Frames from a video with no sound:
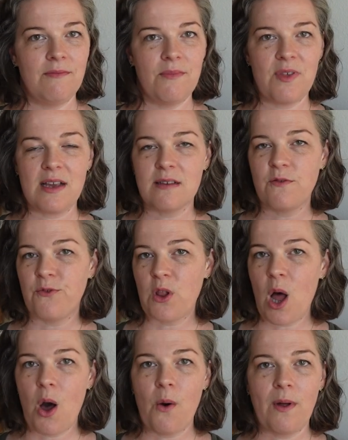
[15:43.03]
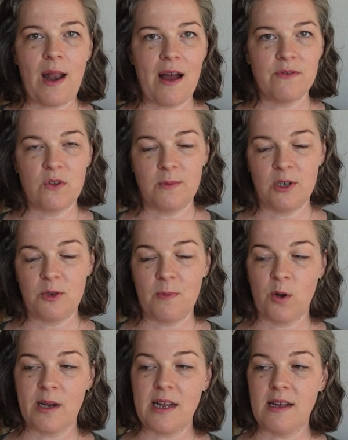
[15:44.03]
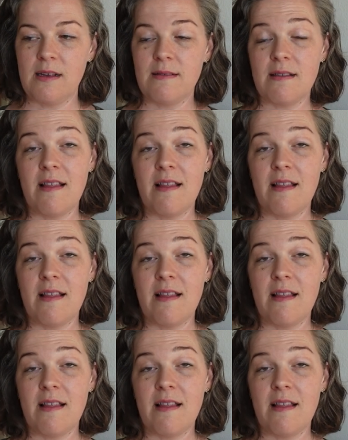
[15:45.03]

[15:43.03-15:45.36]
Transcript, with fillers: things flow and have so much more ease.